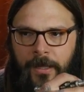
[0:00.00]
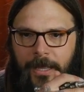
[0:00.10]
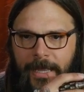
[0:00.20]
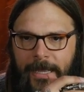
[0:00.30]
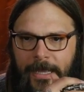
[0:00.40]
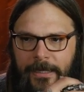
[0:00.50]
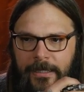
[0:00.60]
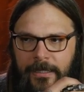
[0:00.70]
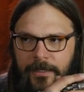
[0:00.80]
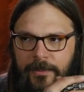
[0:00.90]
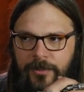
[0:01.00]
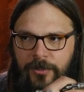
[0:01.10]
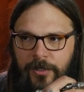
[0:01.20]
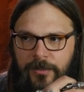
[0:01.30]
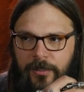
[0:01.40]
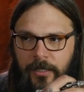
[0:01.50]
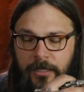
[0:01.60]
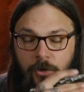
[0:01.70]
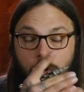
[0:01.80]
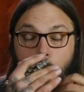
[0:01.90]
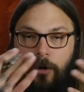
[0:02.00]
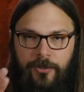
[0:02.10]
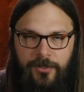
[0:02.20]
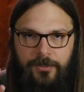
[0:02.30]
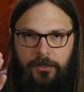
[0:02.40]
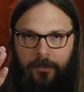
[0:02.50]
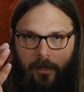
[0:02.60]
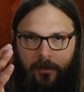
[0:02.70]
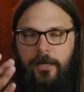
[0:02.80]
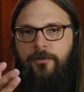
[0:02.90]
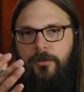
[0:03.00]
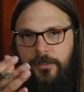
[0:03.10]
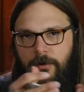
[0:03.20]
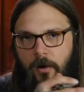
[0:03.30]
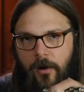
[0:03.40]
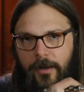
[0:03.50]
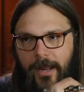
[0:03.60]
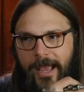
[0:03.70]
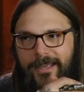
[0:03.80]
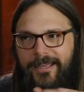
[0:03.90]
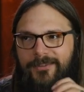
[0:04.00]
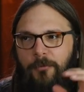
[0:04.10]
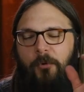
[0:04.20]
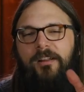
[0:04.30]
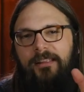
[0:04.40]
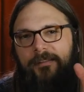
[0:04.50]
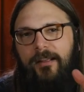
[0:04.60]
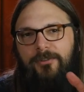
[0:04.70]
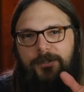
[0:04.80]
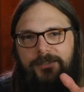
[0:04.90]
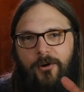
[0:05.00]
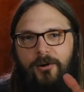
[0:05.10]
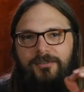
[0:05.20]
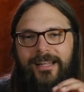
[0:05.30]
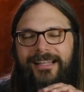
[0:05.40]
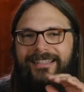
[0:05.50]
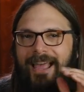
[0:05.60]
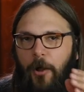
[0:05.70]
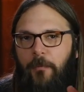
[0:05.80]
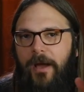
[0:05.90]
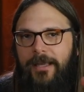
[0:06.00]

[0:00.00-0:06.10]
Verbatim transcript: And it is just a gorgeous electric guitar. And it's one of the electric guitars that has held my